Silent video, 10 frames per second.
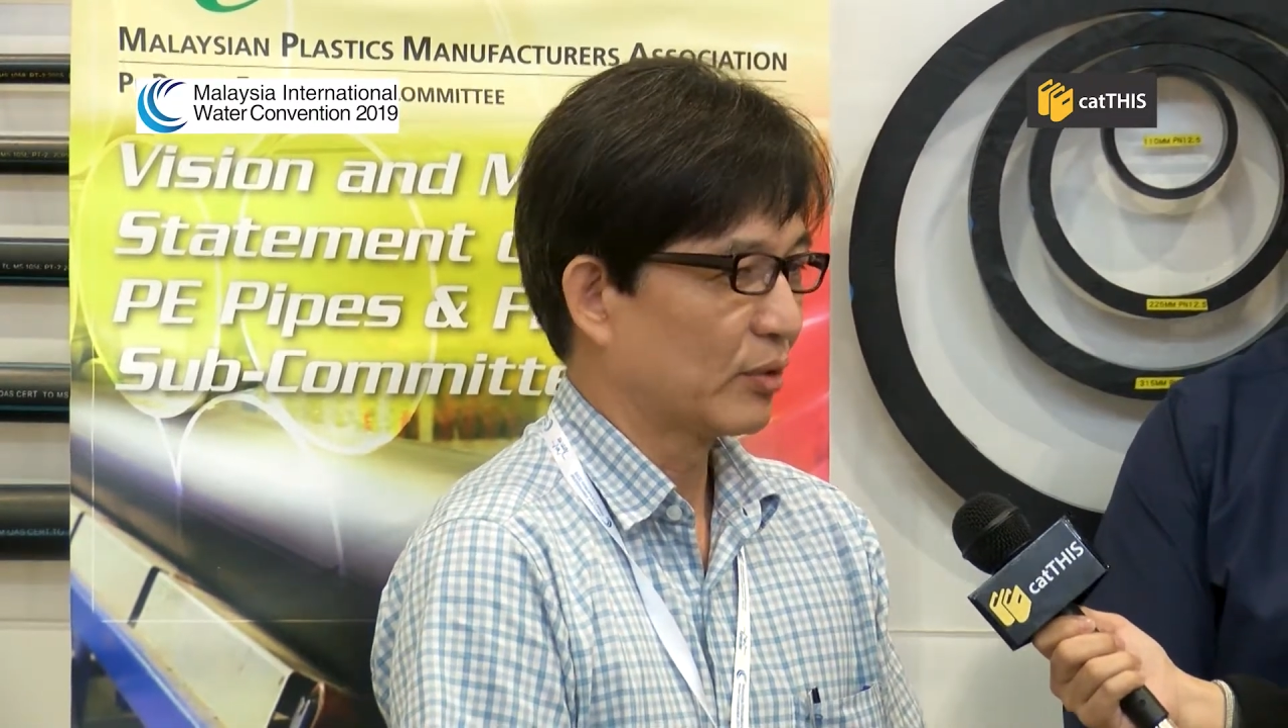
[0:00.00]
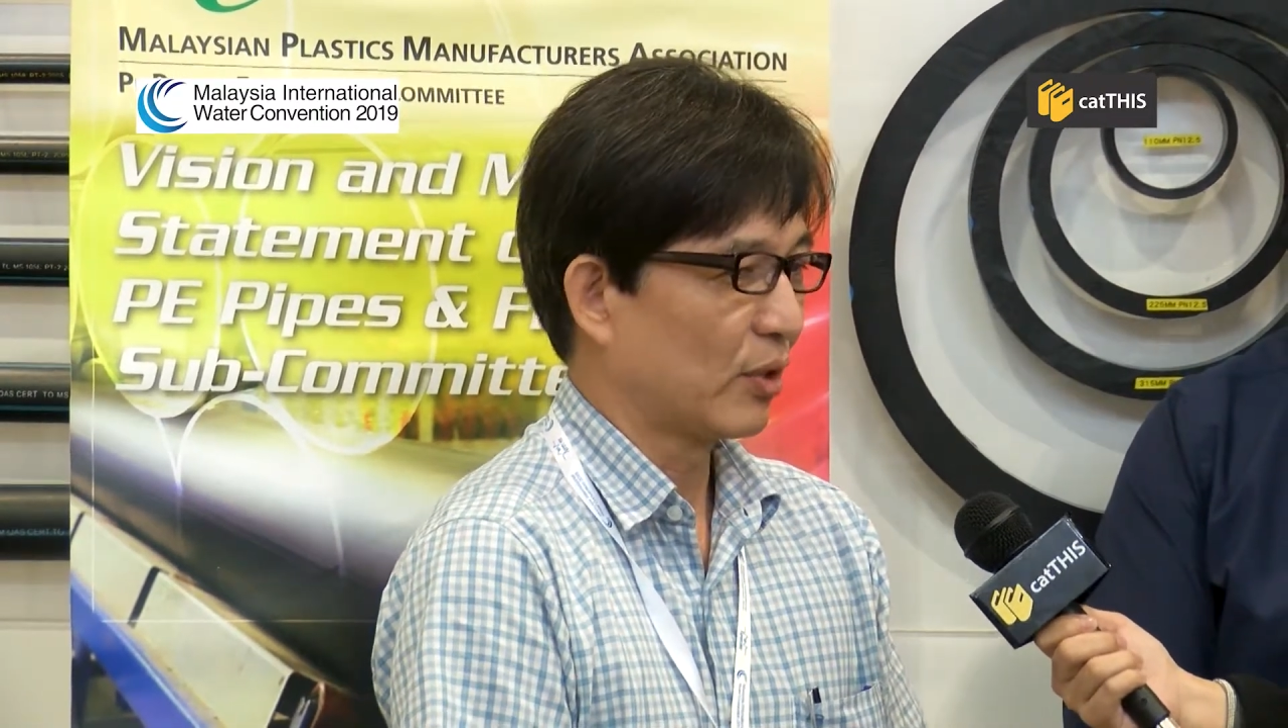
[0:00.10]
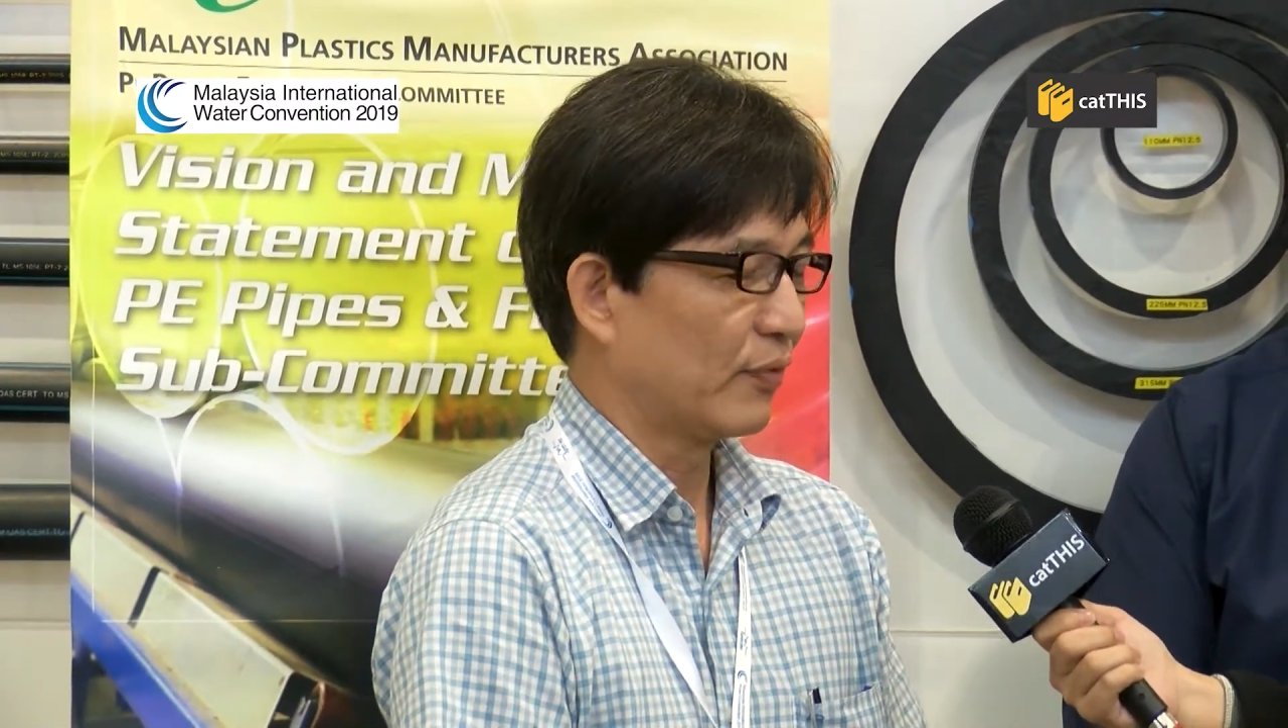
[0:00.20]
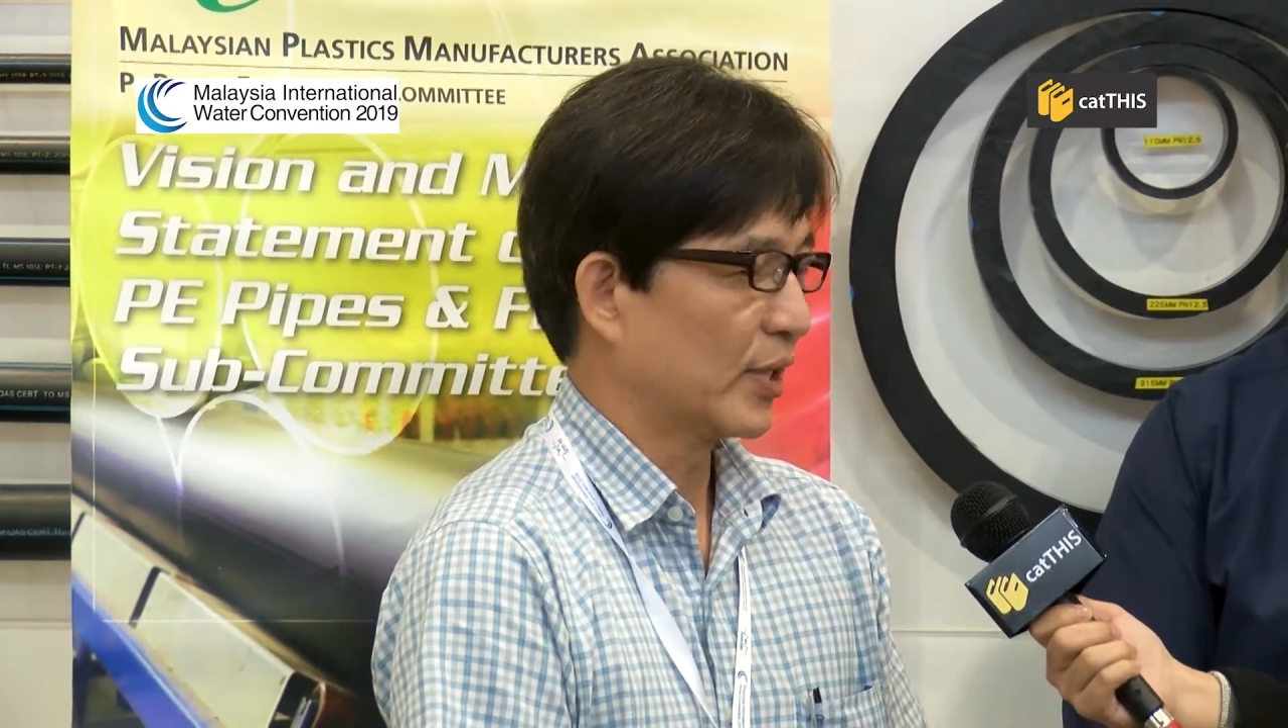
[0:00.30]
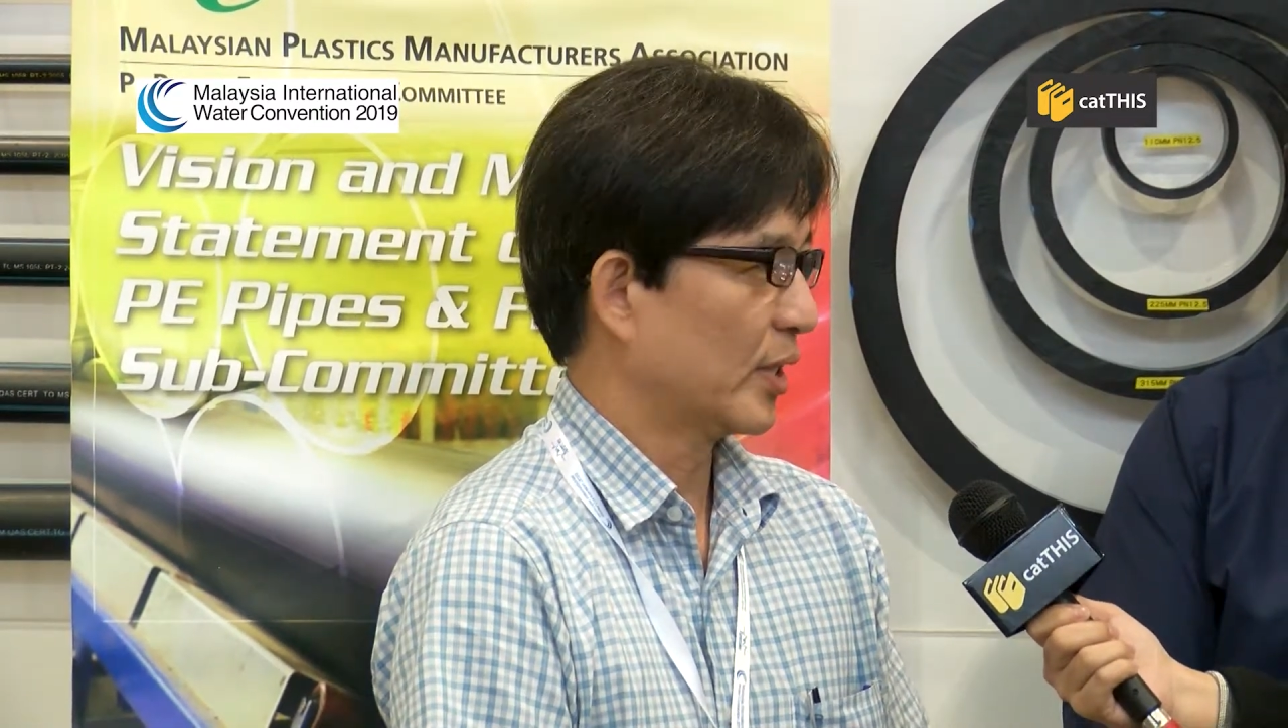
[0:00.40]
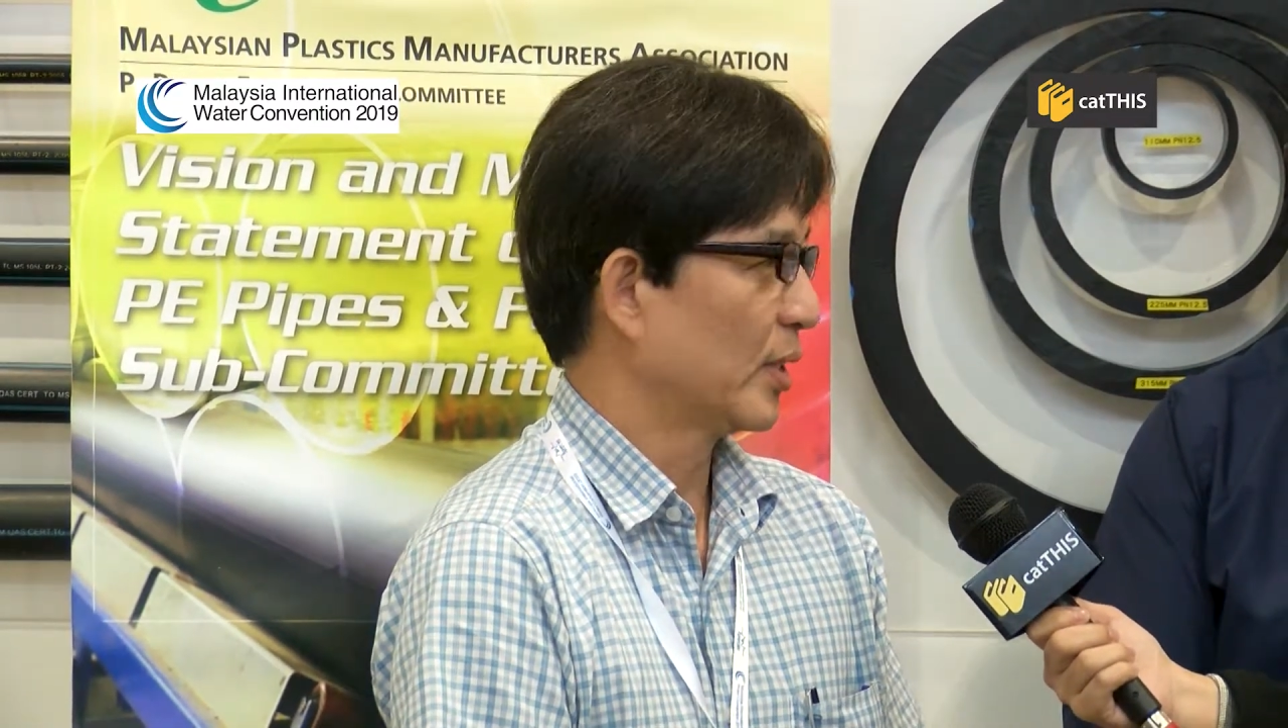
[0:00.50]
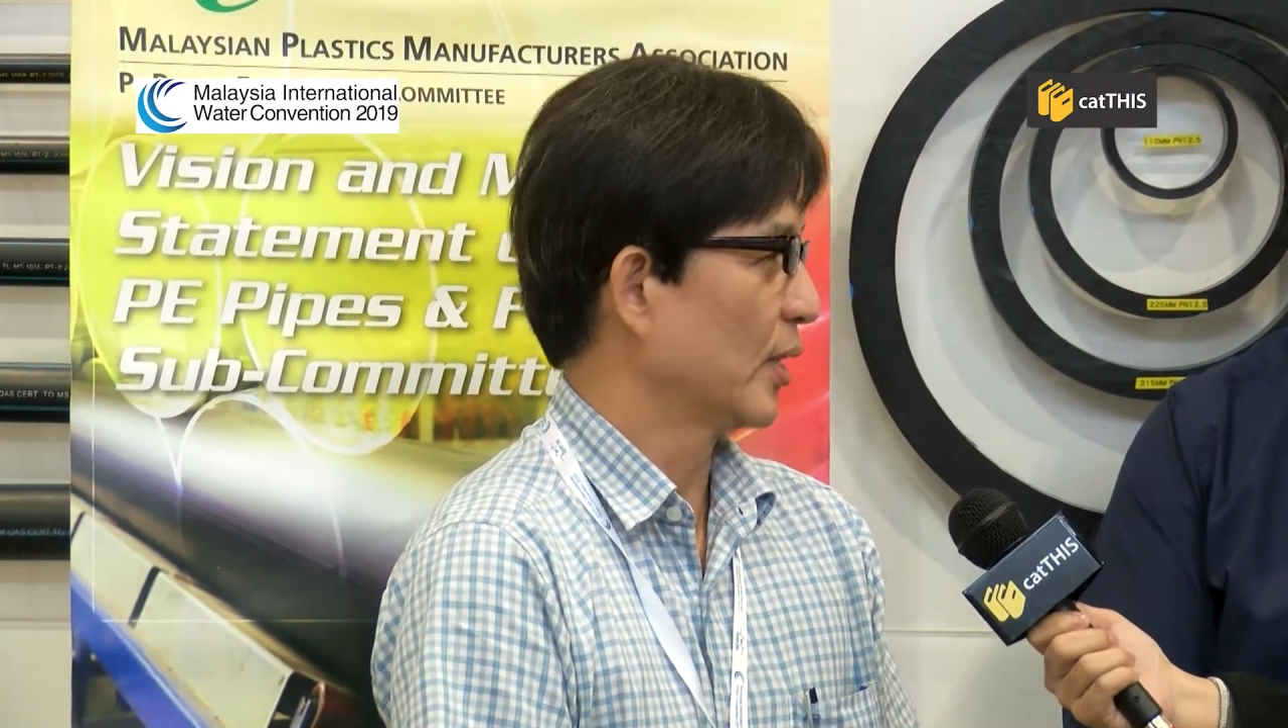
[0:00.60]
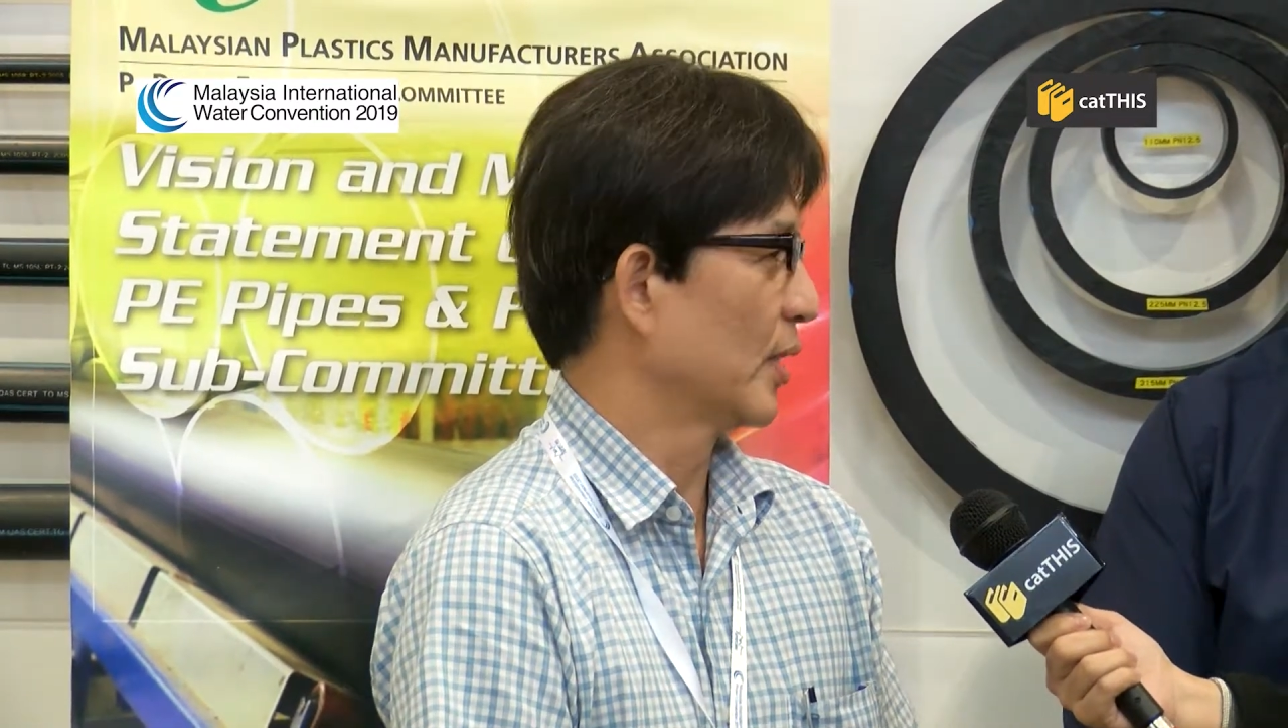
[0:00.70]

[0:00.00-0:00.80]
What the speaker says: is of a